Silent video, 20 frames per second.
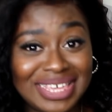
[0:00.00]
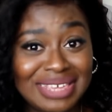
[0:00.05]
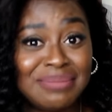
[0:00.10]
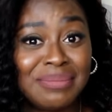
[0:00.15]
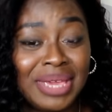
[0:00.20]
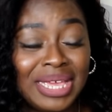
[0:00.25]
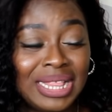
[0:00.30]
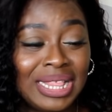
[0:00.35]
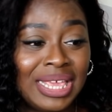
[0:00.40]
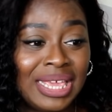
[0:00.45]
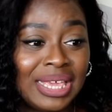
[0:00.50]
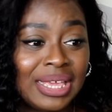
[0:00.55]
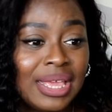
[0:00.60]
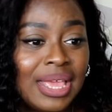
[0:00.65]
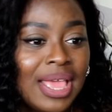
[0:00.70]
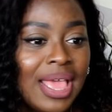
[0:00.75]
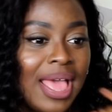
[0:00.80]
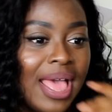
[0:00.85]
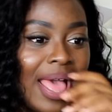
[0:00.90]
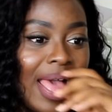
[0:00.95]
emailing.
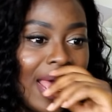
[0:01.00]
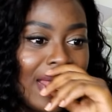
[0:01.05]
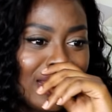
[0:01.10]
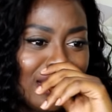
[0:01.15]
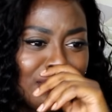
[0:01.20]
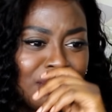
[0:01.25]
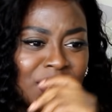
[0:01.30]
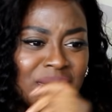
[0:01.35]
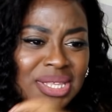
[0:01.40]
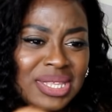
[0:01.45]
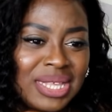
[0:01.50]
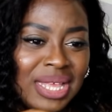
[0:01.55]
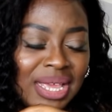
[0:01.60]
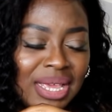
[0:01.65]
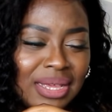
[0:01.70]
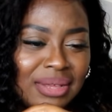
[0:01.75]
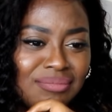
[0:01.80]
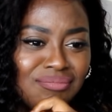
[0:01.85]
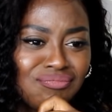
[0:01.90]
And I'm just like,